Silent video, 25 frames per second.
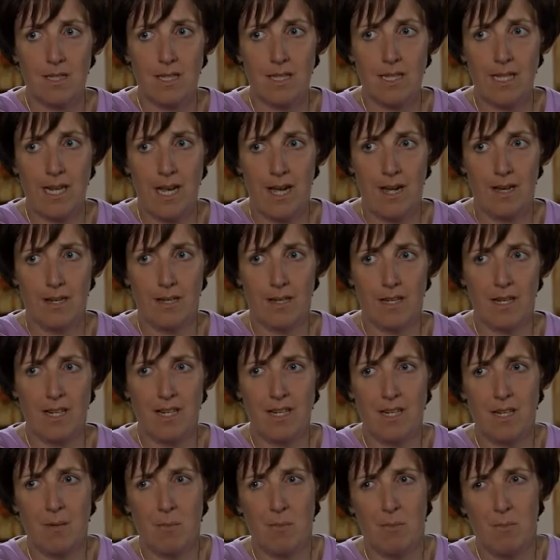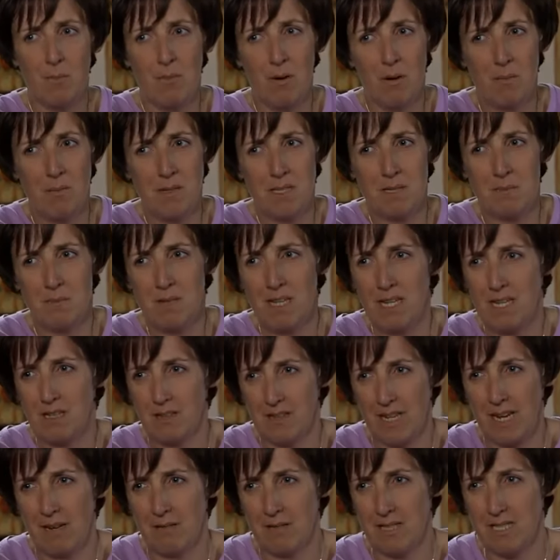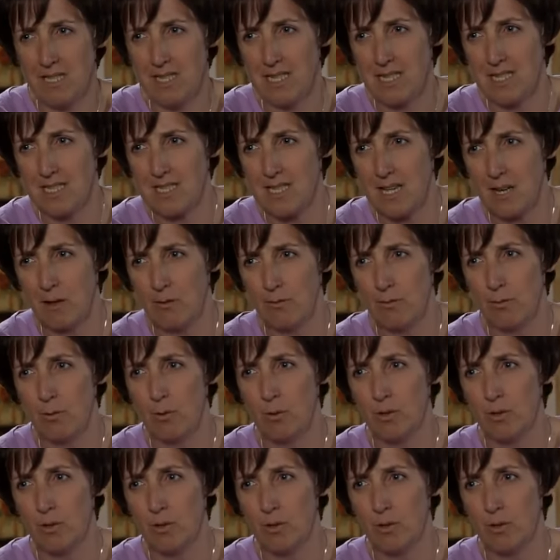Yeah, you promise me you'll keep this to yourself,